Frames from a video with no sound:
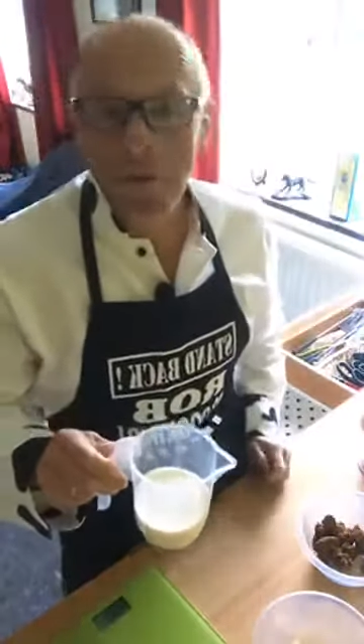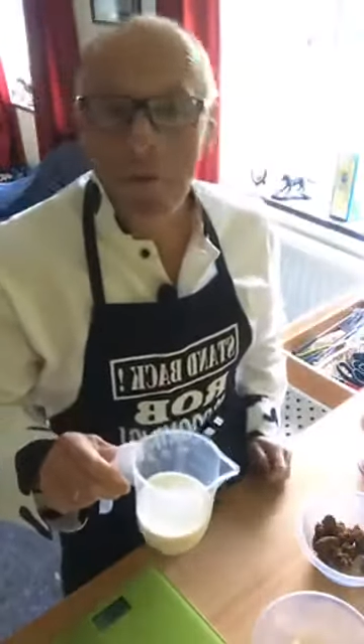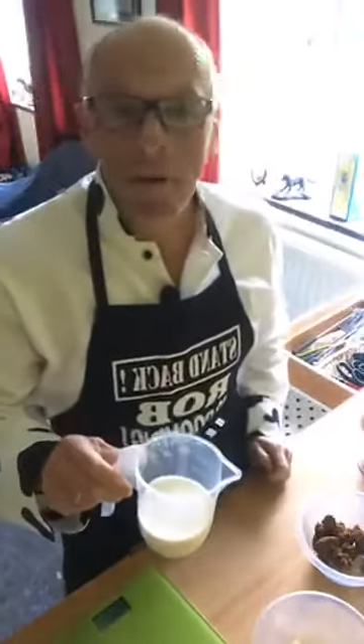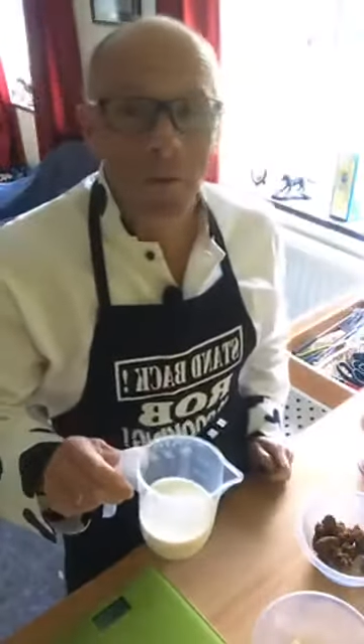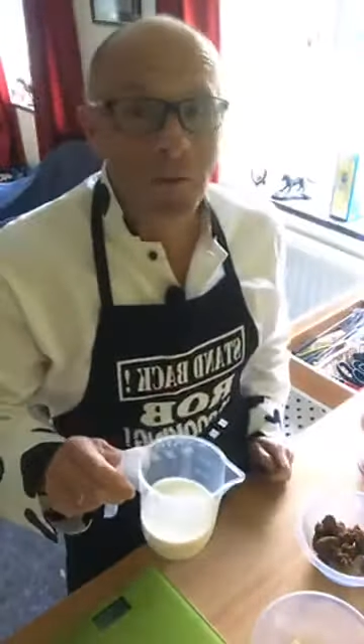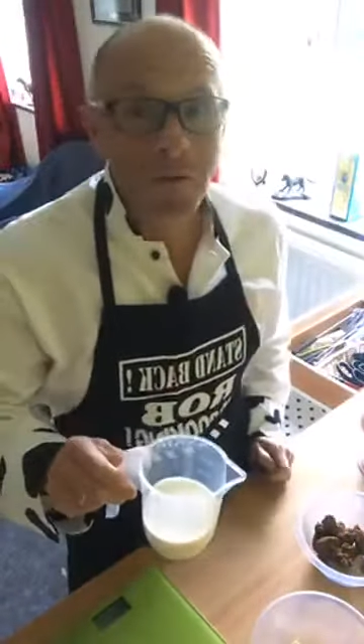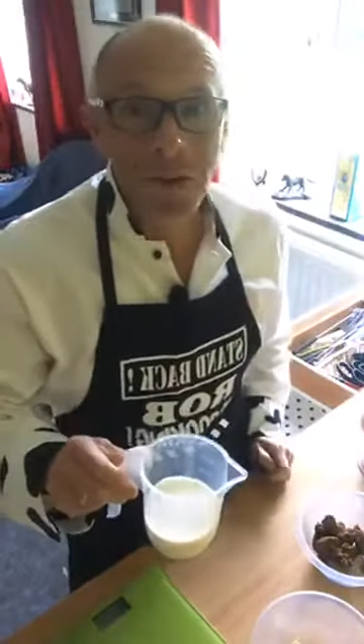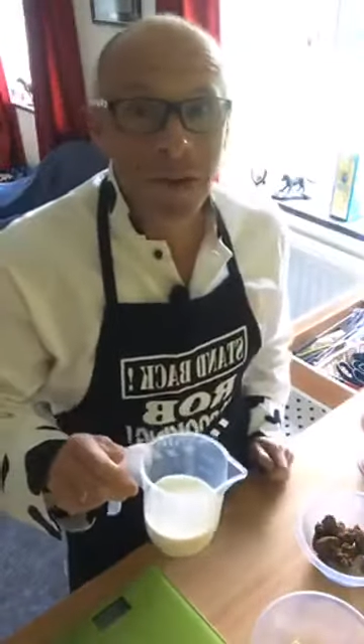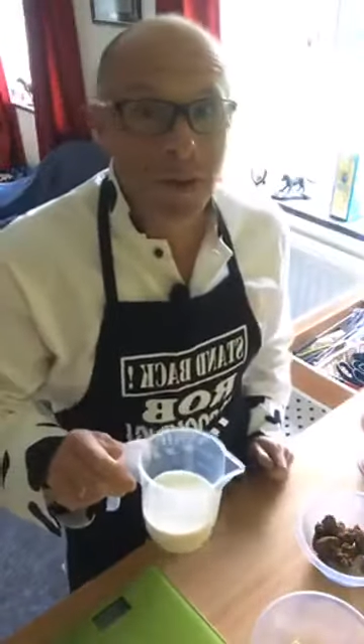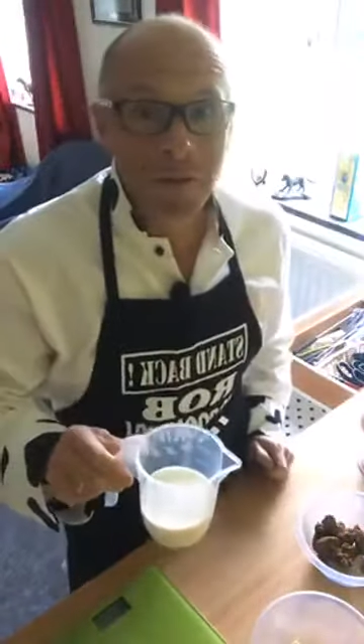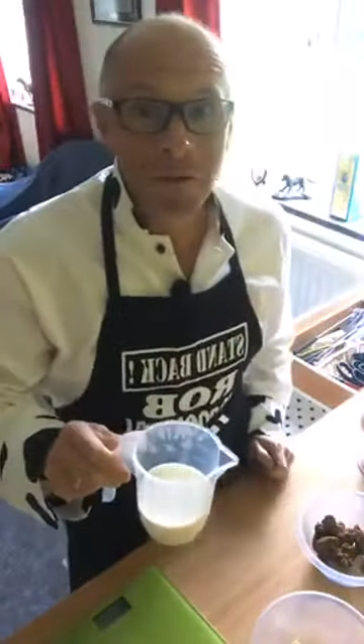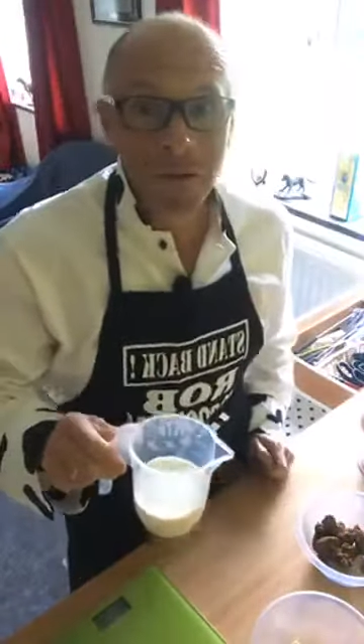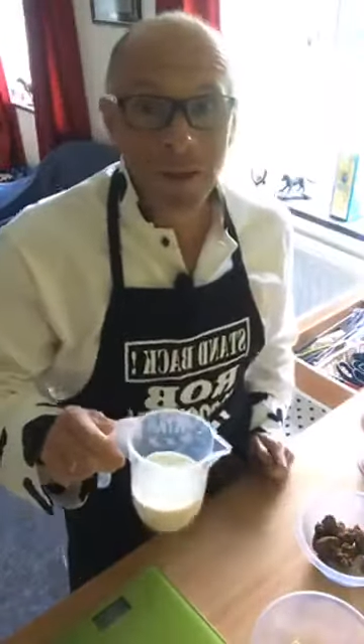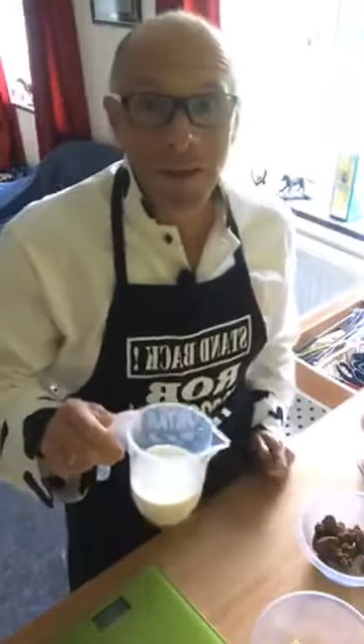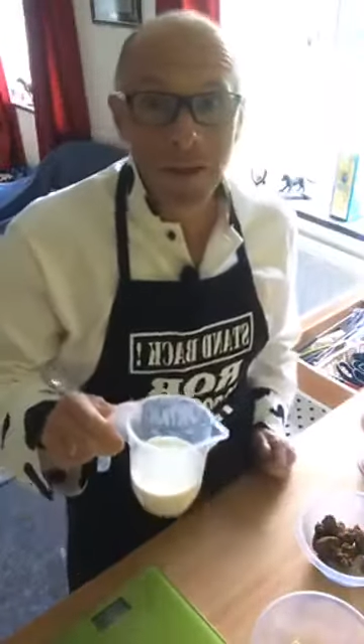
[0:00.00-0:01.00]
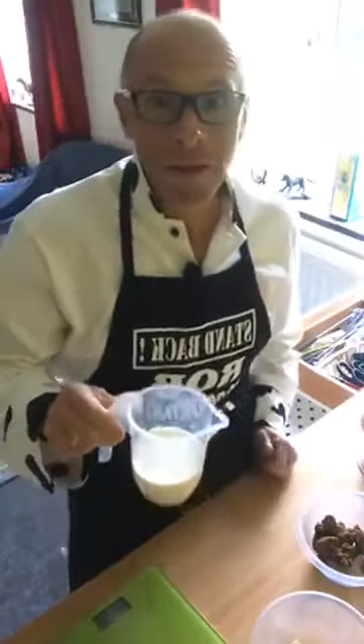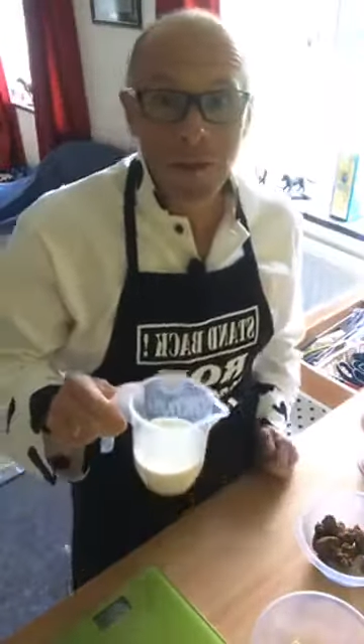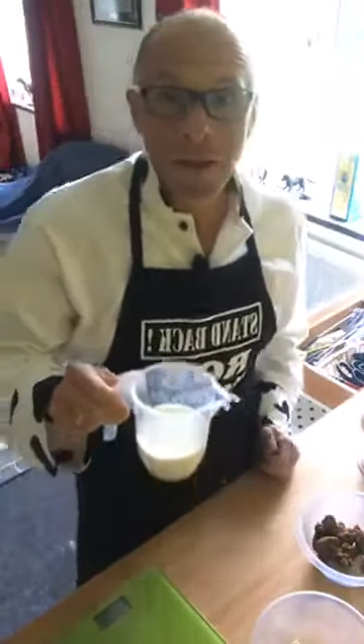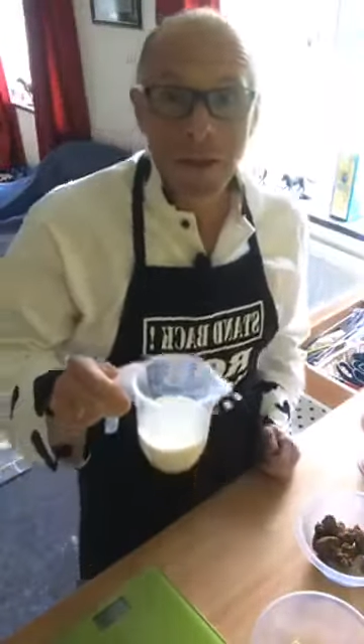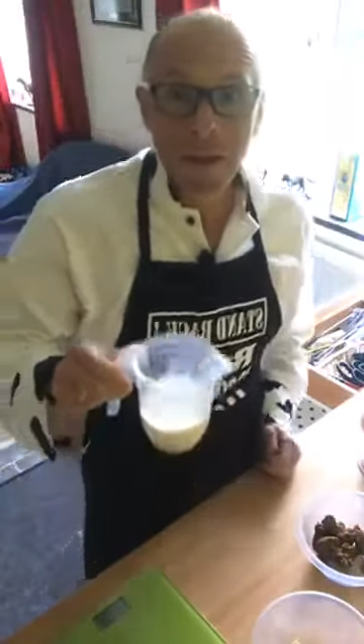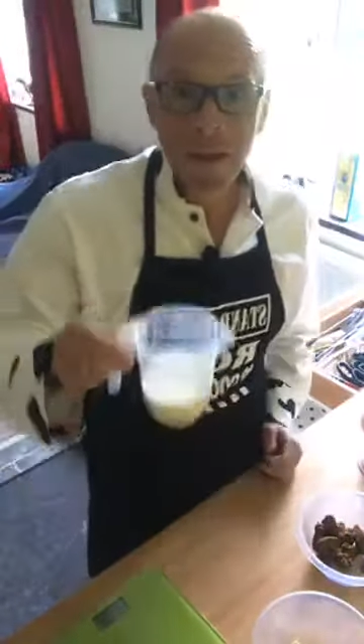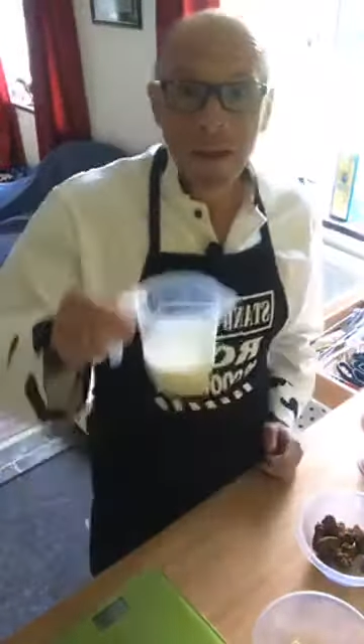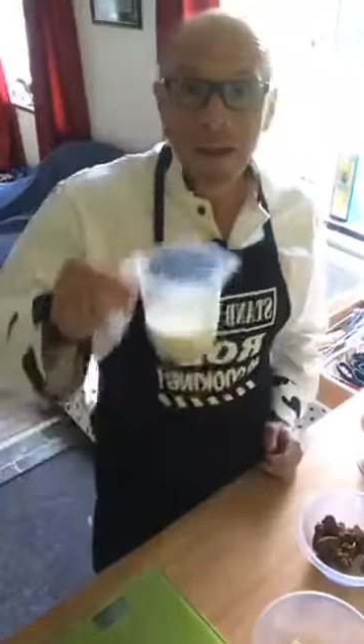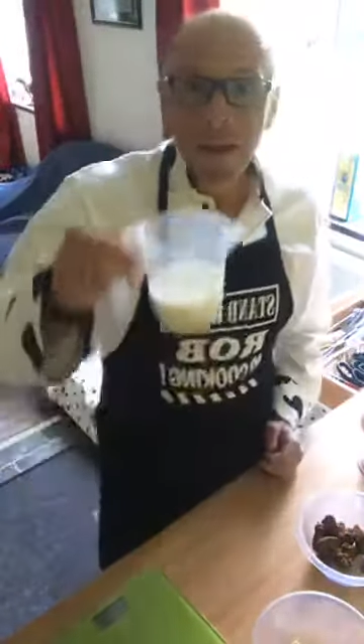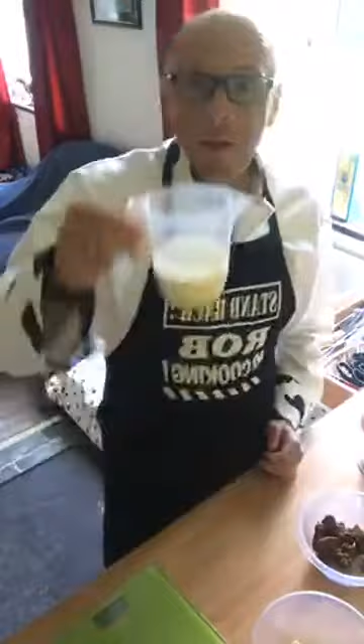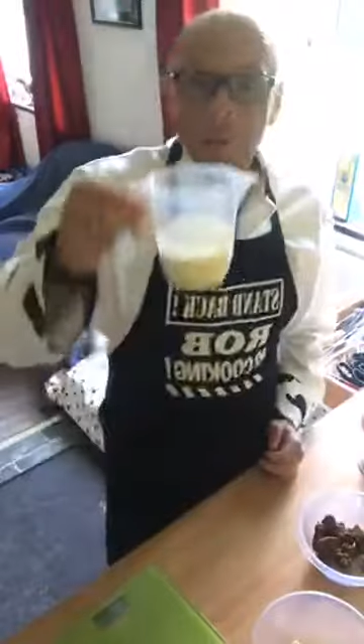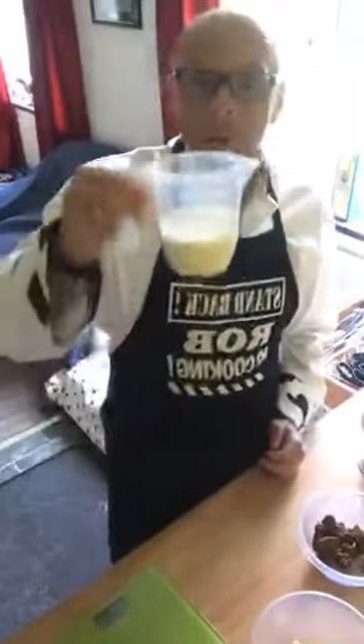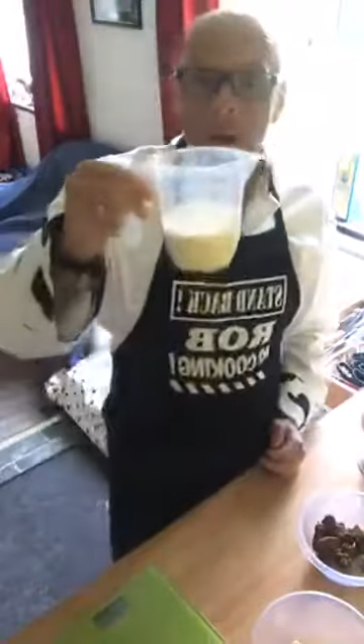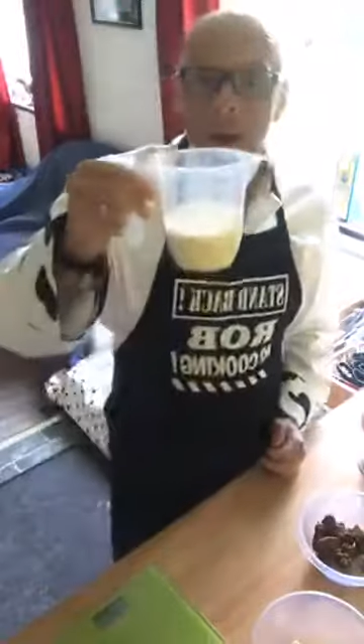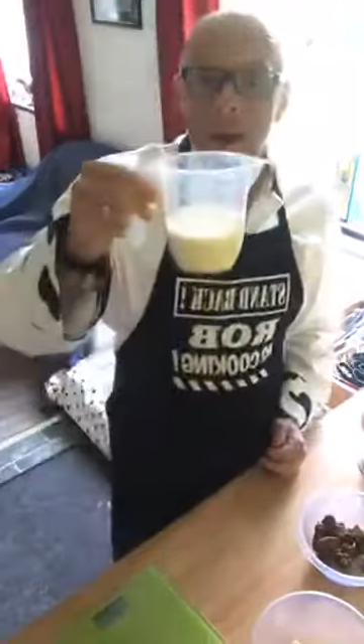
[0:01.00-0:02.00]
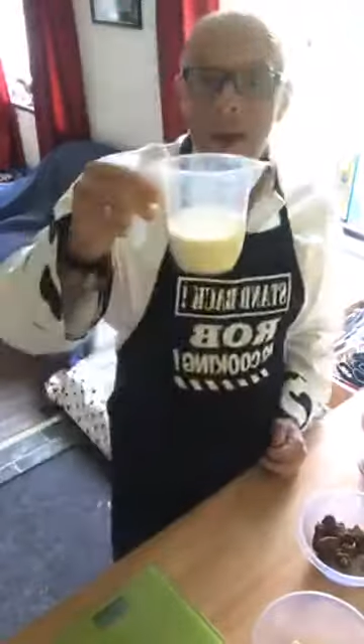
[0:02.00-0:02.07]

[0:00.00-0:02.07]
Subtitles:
I'm not really interested in knowing. But